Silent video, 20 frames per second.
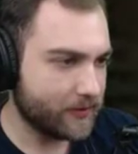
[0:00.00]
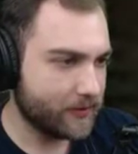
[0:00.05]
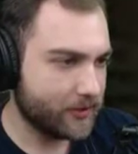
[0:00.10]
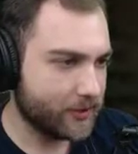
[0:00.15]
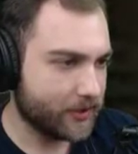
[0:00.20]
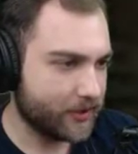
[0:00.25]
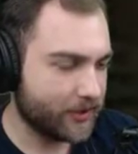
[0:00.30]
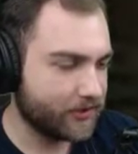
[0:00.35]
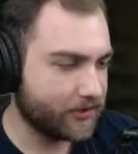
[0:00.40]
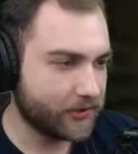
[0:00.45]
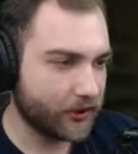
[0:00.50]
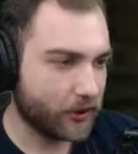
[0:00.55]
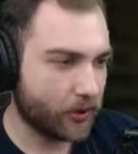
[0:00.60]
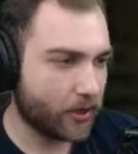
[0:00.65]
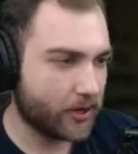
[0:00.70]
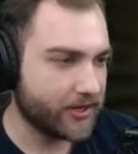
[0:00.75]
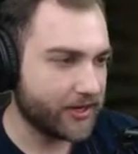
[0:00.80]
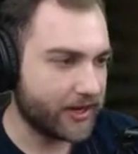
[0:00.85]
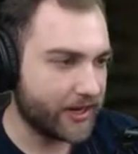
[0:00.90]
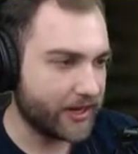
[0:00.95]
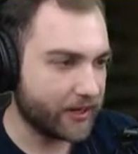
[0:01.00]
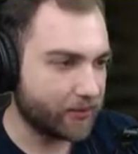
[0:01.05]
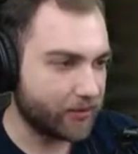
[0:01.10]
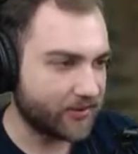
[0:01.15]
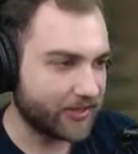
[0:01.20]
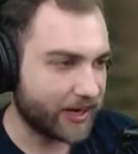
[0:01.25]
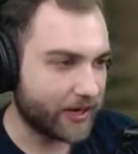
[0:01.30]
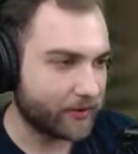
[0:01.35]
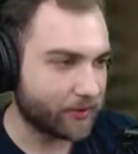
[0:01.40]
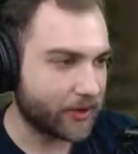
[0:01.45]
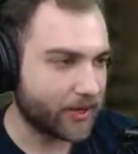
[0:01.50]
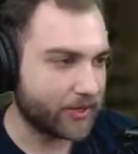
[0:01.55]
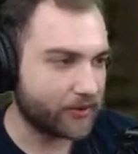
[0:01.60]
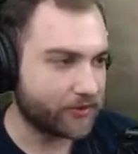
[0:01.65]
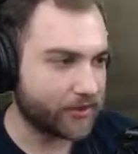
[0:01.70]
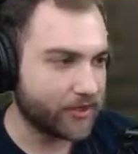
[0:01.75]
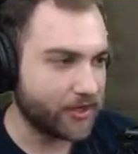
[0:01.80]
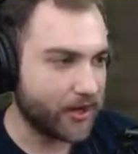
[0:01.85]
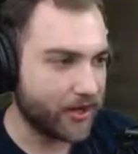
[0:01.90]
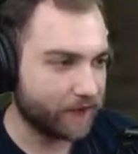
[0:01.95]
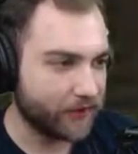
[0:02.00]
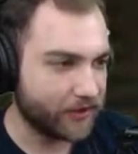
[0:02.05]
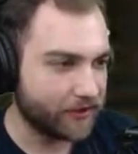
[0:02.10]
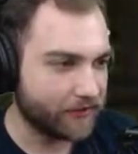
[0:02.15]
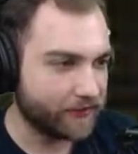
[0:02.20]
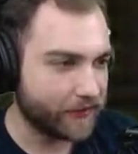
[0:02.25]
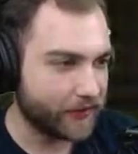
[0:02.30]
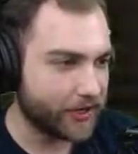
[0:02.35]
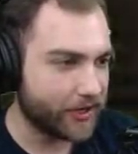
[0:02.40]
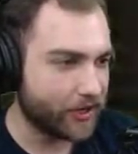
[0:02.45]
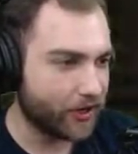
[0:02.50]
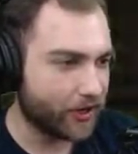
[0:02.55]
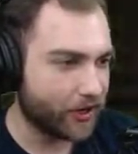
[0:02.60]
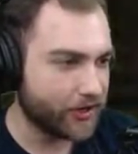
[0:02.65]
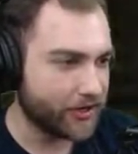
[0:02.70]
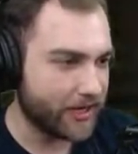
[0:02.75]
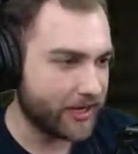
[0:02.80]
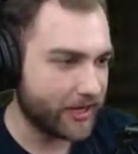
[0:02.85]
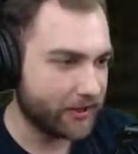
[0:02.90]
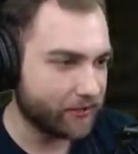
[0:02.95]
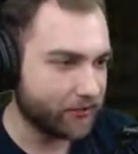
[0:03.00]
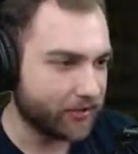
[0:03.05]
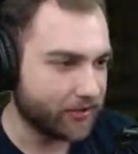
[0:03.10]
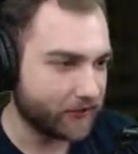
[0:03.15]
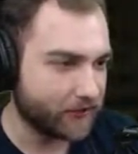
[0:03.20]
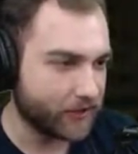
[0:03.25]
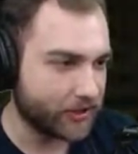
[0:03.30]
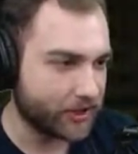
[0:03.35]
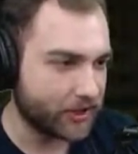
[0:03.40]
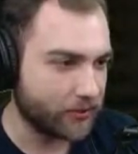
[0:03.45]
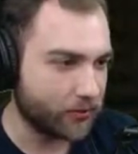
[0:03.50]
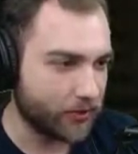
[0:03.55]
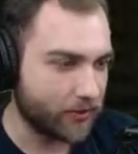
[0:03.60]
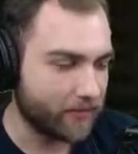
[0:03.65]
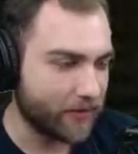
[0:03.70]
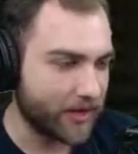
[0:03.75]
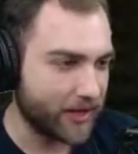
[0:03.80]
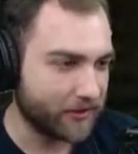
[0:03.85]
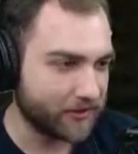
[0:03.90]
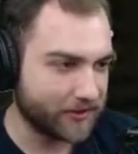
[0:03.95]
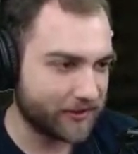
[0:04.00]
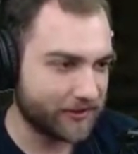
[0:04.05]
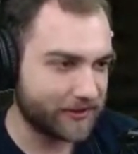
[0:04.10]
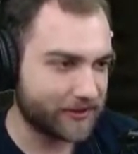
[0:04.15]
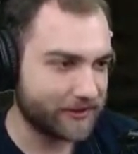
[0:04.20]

It's so hard to aim this. Ironically enough, it is very hard to aim this with a keyboard and mouse.